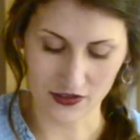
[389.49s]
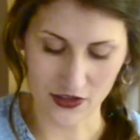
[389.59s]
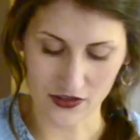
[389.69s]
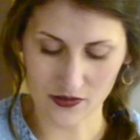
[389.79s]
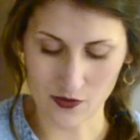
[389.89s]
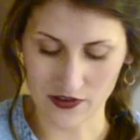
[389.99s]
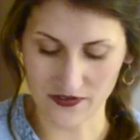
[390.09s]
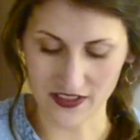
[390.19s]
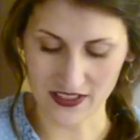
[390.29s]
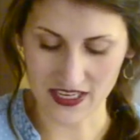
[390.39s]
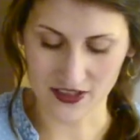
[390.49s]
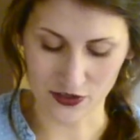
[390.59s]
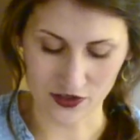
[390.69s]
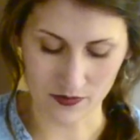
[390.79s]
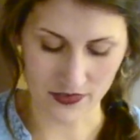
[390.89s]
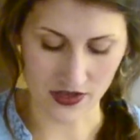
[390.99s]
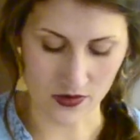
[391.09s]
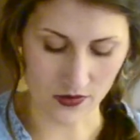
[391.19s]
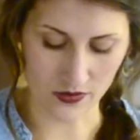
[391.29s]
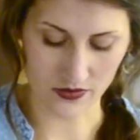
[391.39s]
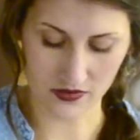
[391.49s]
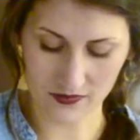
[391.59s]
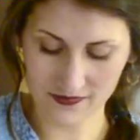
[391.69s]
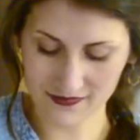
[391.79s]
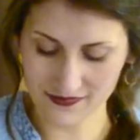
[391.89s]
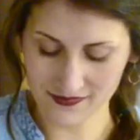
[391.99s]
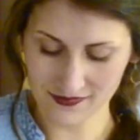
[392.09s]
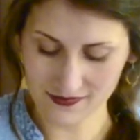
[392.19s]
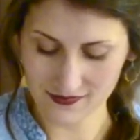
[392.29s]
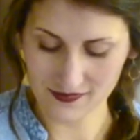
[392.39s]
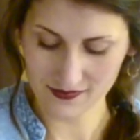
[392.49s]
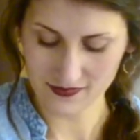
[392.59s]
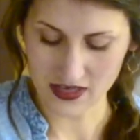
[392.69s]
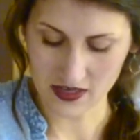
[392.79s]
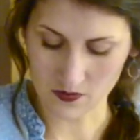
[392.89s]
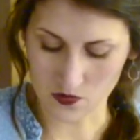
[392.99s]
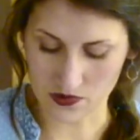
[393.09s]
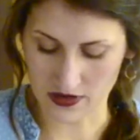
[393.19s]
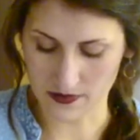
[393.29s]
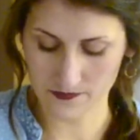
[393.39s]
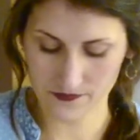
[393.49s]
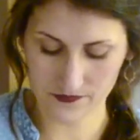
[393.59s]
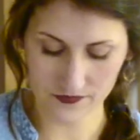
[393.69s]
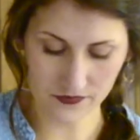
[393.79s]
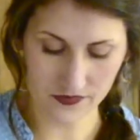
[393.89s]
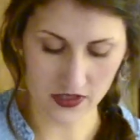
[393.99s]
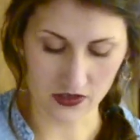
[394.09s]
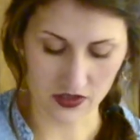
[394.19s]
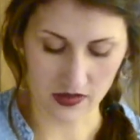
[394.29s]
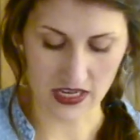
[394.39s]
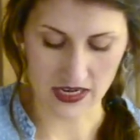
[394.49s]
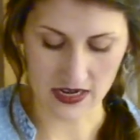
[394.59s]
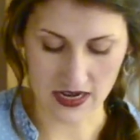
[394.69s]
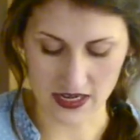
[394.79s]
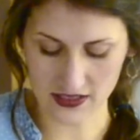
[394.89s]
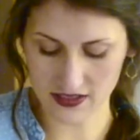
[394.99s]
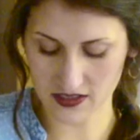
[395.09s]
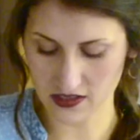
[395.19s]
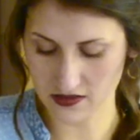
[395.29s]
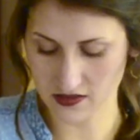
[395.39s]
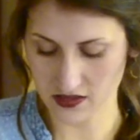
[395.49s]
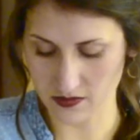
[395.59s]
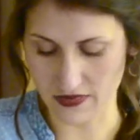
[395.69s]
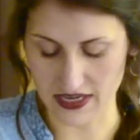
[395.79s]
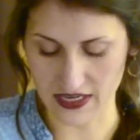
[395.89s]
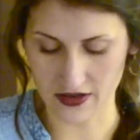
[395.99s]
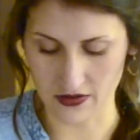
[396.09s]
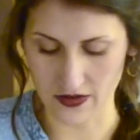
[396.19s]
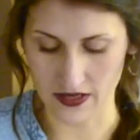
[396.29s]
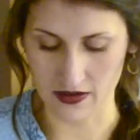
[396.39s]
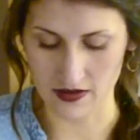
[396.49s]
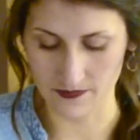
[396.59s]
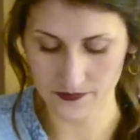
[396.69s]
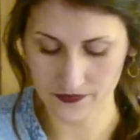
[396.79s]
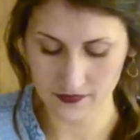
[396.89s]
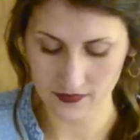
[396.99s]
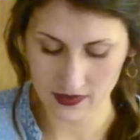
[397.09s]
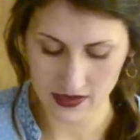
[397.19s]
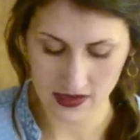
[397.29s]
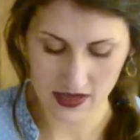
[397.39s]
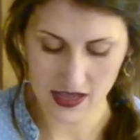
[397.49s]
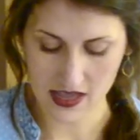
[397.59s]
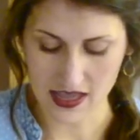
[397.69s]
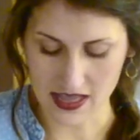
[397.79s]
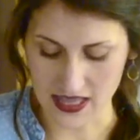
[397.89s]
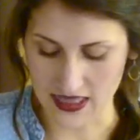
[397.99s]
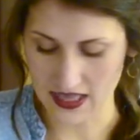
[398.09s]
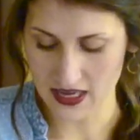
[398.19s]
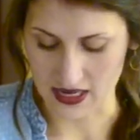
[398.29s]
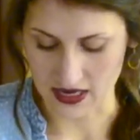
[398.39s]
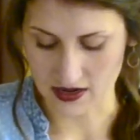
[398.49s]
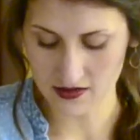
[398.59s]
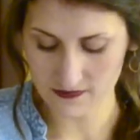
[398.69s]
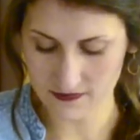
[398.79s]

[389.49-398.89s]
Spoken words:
look more filled in. There shouldn't be holes anymore. And you should get a nice spreading going on. And then